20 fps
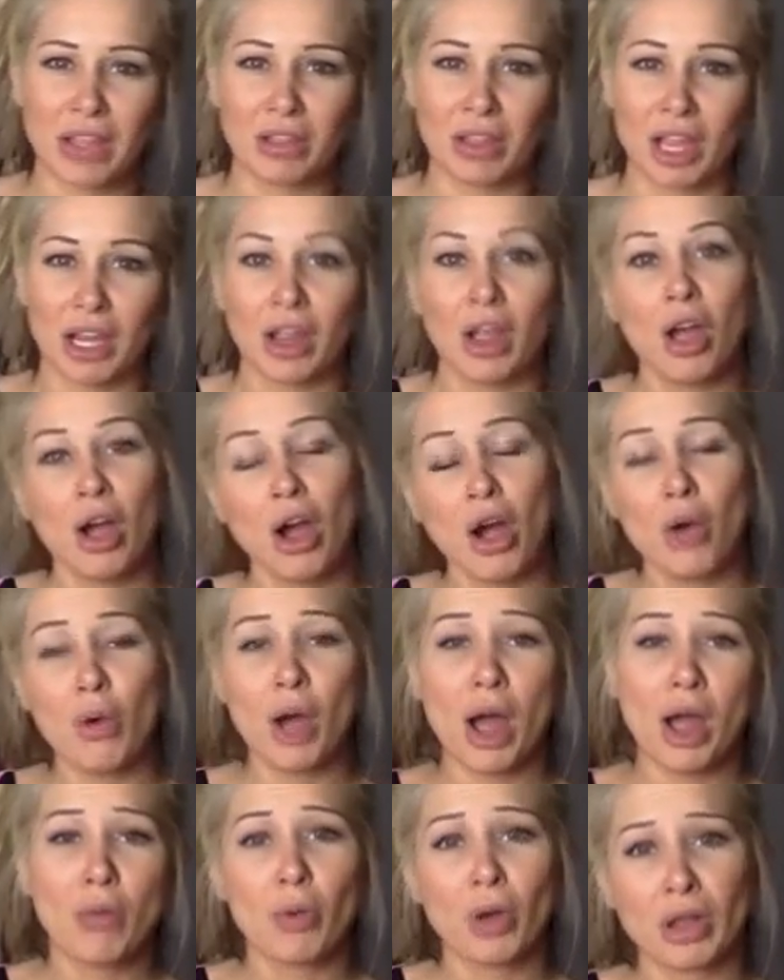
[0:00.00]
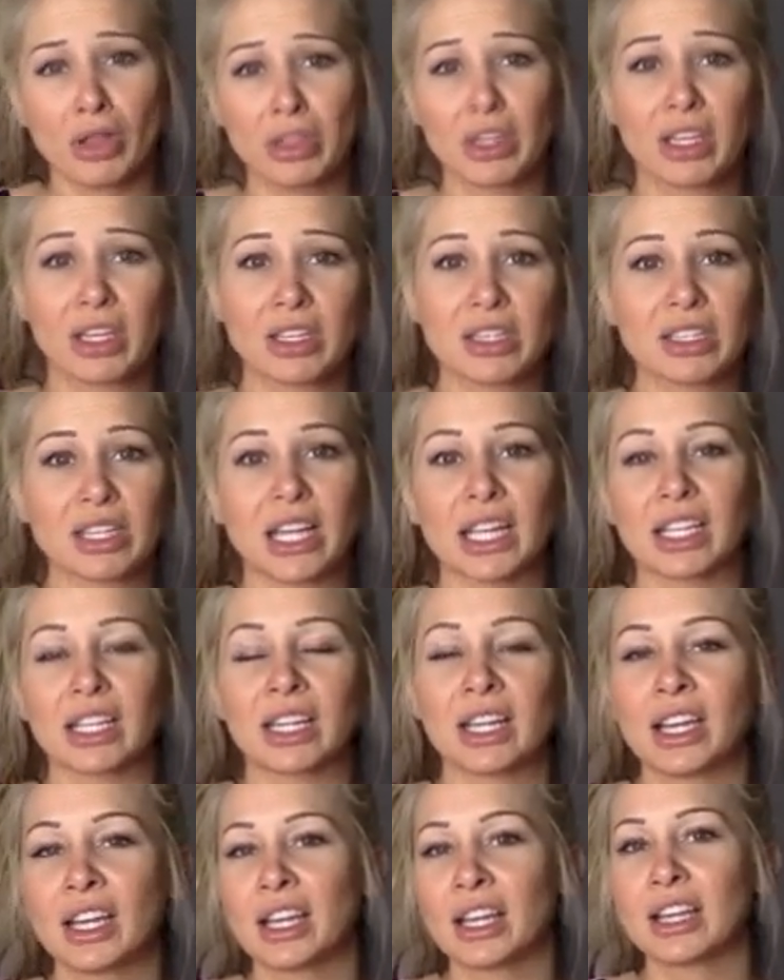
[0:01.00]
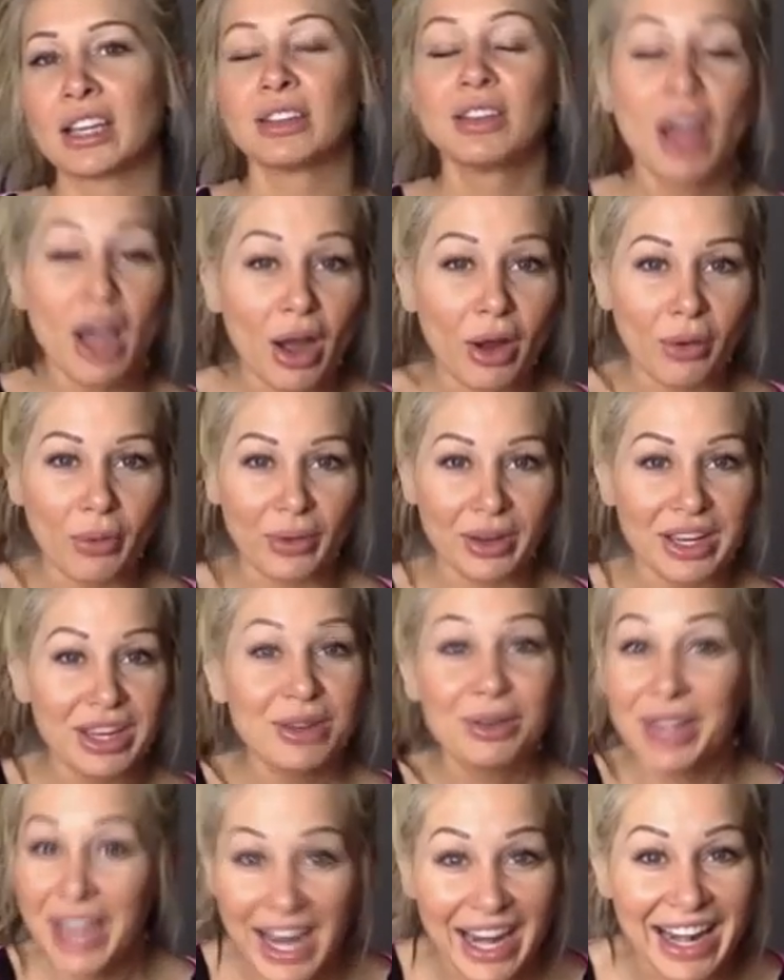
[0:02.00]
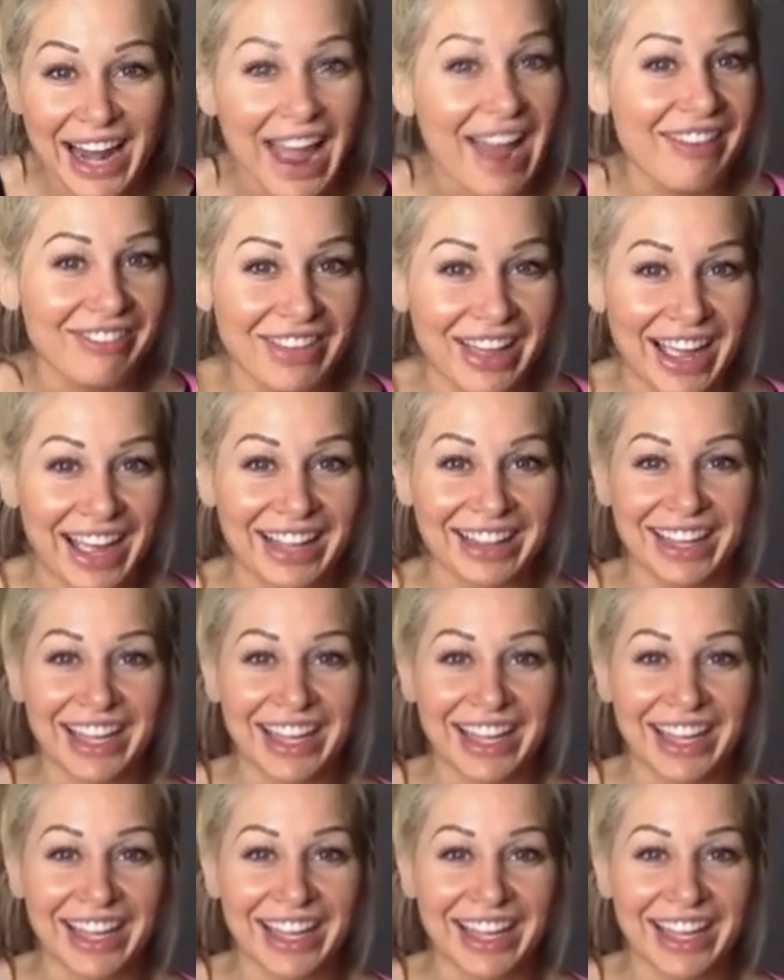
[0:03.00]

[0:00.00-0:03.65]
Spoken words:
Like, oh, I want this. Like, no, you can't have that.